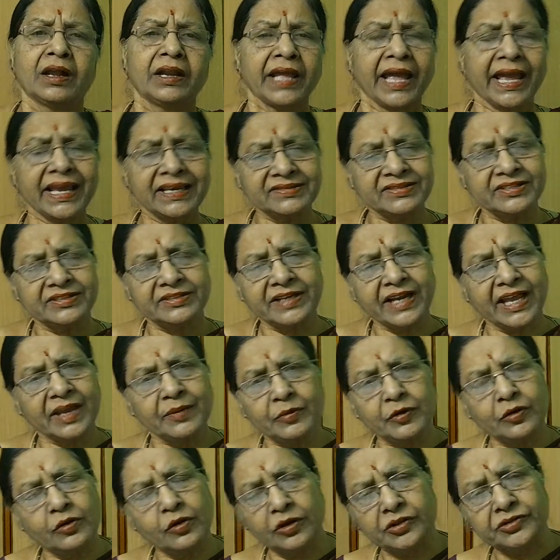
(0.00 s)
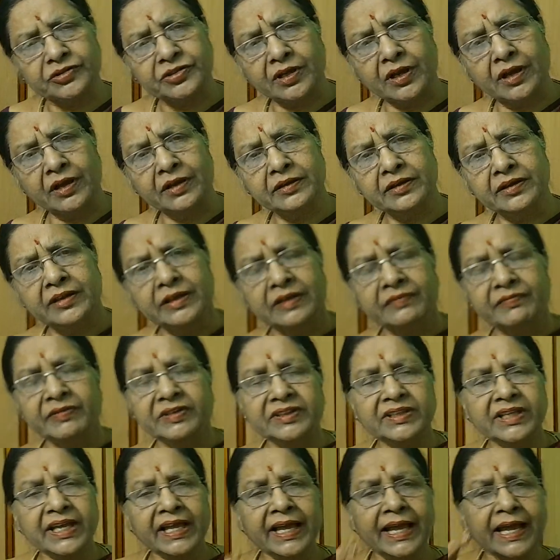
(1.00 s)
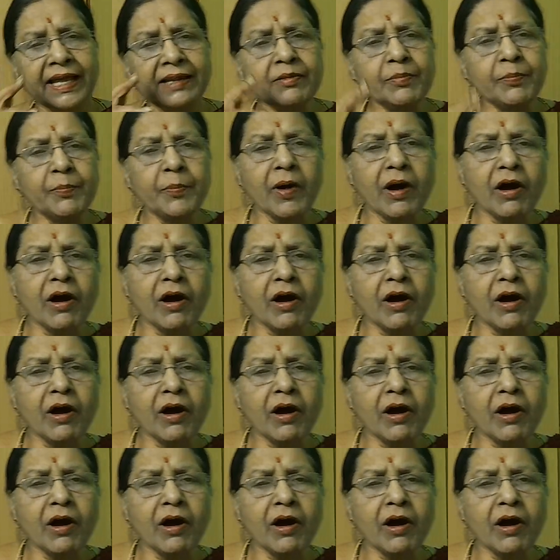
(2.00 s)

As time goes on, with the help